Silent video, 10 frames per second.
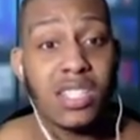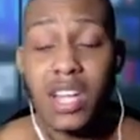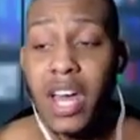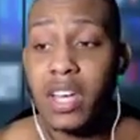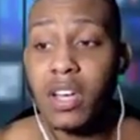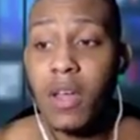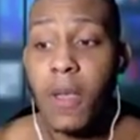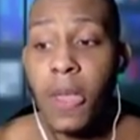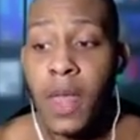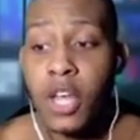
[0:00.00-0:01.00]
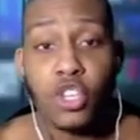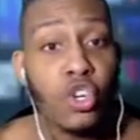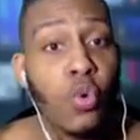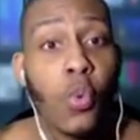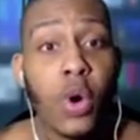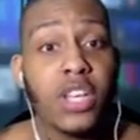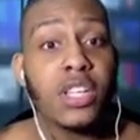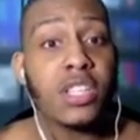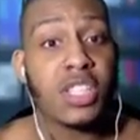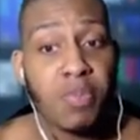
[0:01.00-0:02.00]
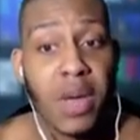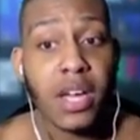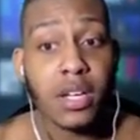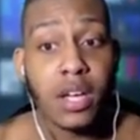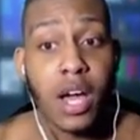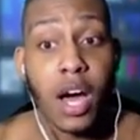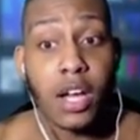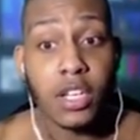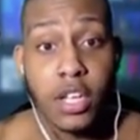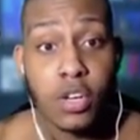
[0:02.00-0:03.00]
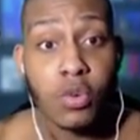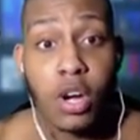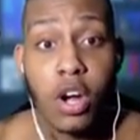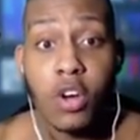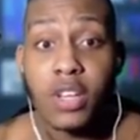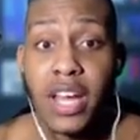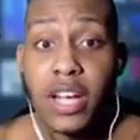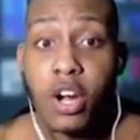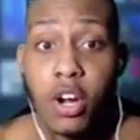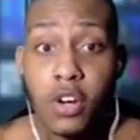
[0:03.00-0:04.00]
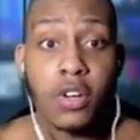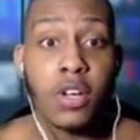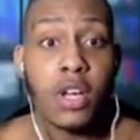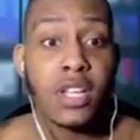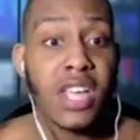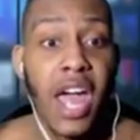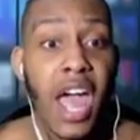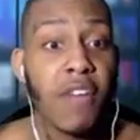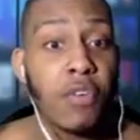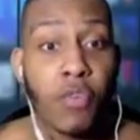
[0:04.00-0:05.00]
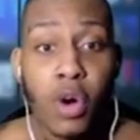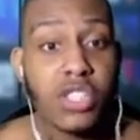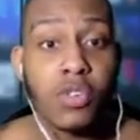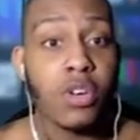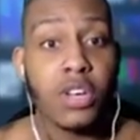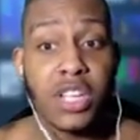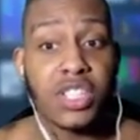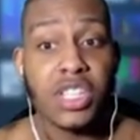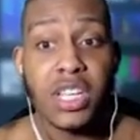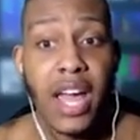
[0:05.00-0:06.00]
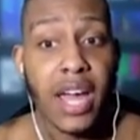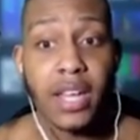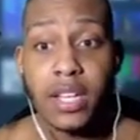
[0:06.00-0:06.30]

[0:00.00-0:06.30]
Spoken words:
Like, you wouldn't expect a little girl like her to have a voice on her that she got.